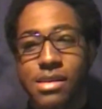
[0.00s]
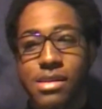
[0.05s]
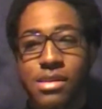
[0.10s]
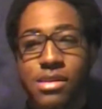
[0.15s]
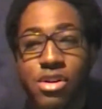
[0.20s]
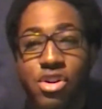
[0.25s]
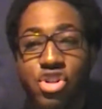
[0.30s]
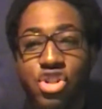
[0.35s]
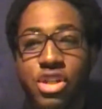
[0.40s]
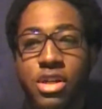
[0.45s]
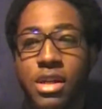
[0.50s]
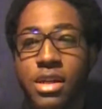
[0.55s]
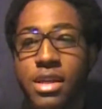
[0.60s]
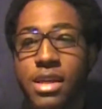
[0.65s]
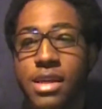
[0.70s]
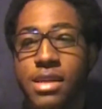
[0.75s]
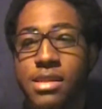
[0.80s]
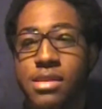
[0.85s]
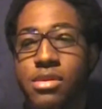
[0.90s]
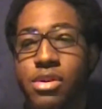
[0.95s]

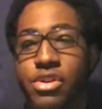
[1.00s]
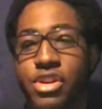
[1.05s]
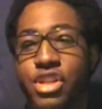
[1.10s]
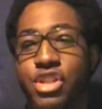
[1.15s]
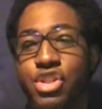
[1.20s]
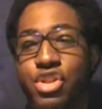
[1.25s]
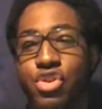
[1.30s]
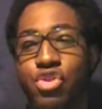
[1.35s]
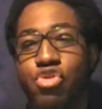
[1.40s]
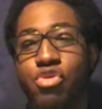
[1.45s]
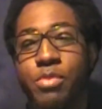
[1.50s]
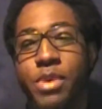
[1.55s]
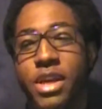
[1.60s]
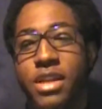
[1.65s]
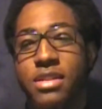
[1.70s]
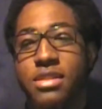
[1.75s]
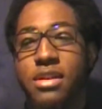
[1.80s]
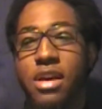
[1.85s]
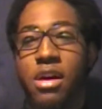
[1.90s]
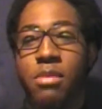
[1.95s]
surgically inserted tube into